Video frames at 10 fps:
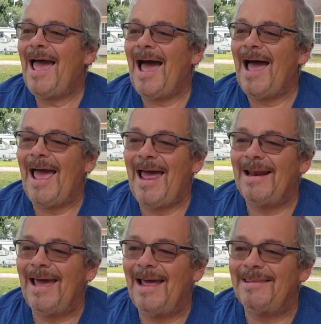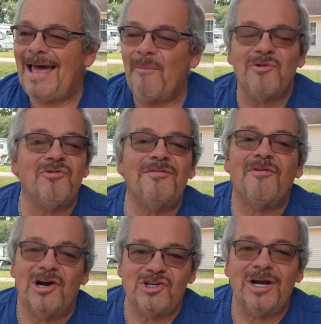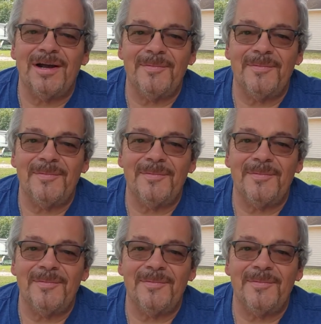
And that was refreshing.